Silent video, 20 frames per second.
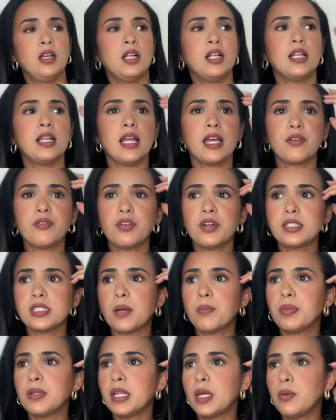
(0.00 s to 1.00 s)
like for
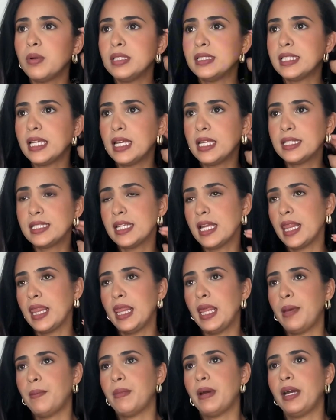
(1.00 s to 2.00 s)
example, they will tell
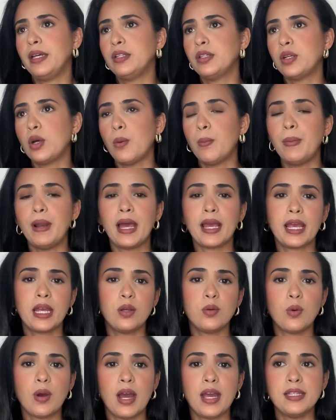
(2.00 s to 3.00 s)
them, I don't know, black and
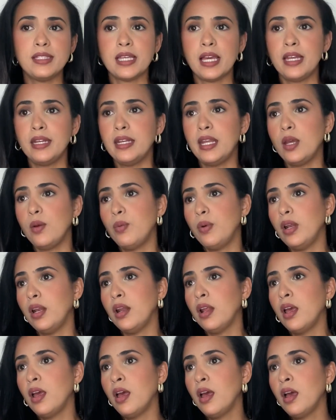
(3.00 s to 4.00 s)
white, and they will
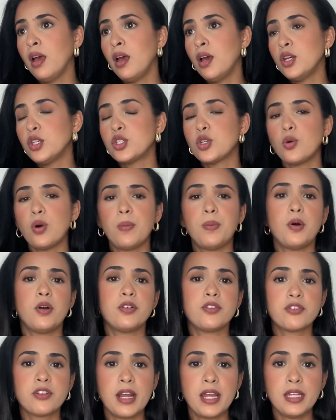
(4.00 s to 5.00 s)
show up
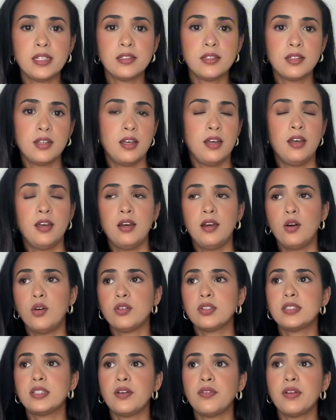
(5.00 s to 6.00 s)
on red or
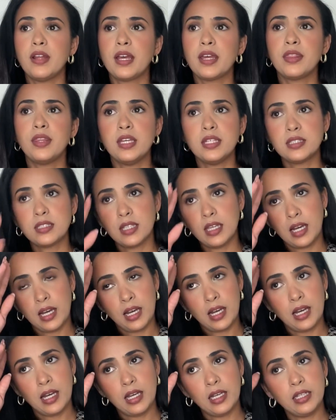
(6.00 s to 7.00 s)
stuff like this.
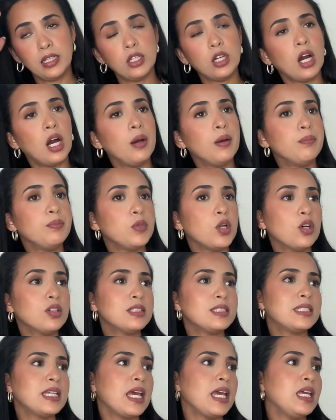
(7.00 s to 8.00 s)
I'm not
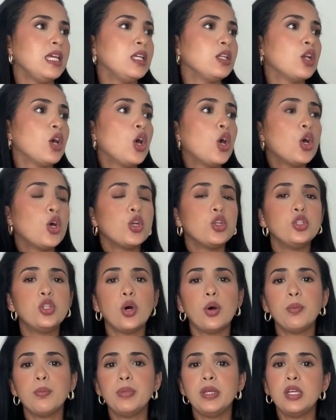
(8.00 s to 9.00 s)
saying
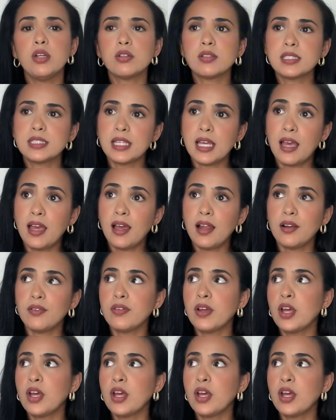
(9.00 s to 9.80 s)
don't be yourself.